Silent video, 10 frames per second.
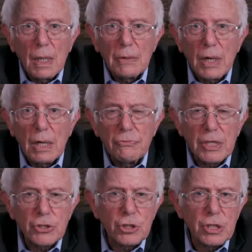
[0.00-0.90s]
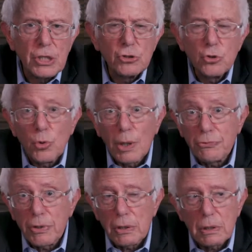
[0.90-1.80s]
kind of ventured into a
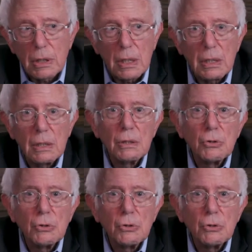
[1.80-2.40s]
field that I